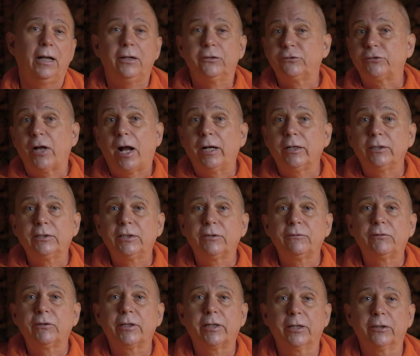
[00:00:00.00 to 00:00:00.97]

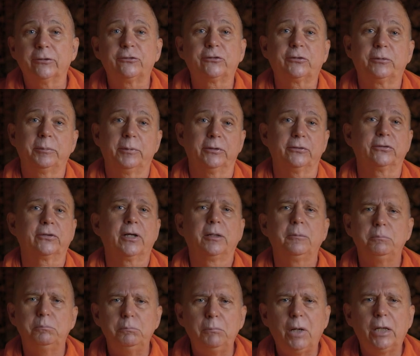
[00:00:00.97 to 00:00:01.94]
Scientific instruments
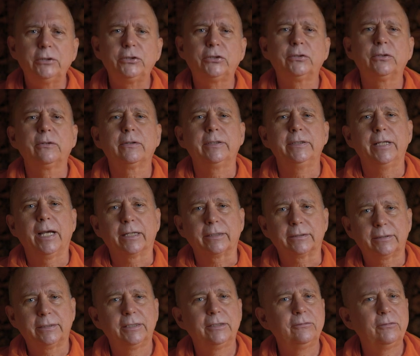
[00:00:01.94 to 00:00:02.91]
can measure the
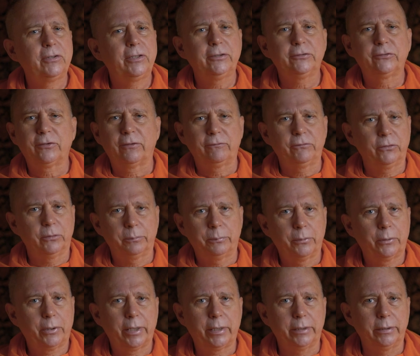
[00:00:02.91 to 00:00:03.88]
activities of your
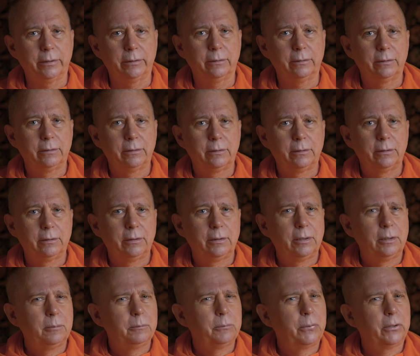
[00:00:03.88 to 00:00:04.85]
brain,
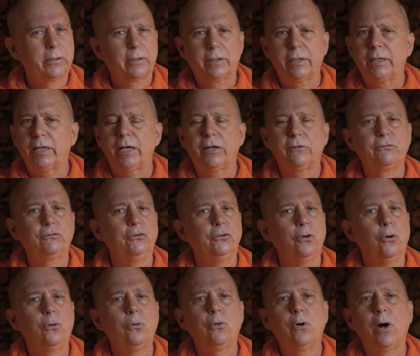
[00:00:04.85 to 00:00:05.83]
but they have
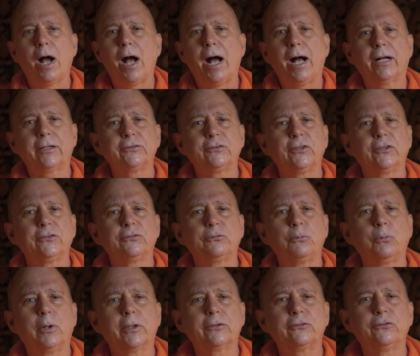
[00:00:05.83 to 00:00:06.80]
no
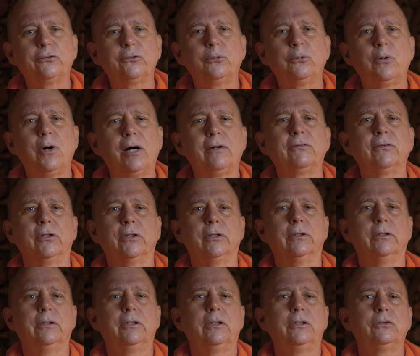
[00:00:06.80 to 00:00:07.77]
access whatsoever
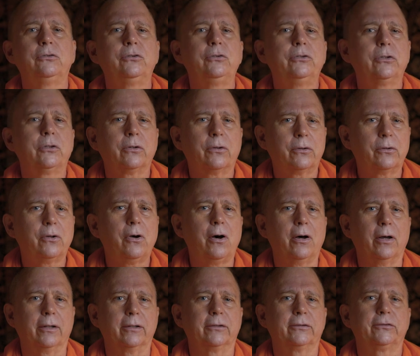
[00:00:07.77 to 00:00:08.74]
to your
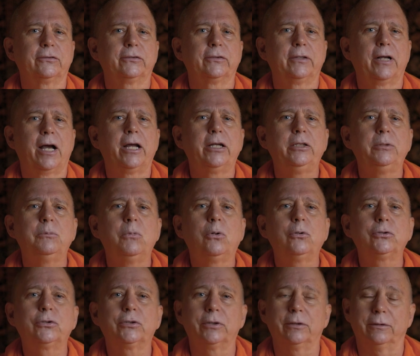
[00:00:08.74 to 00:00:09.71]
thoughts and
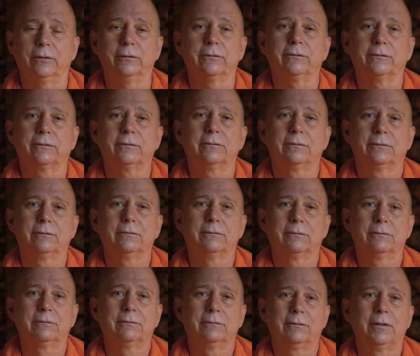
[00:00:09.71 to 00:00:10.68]
emotions
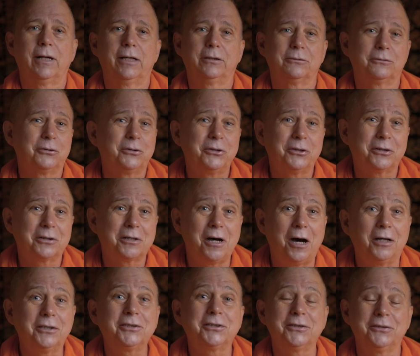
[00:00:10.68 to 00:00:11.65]
and to your
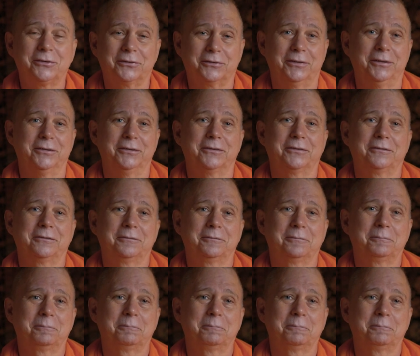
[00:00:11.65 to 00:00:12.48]
consciousness.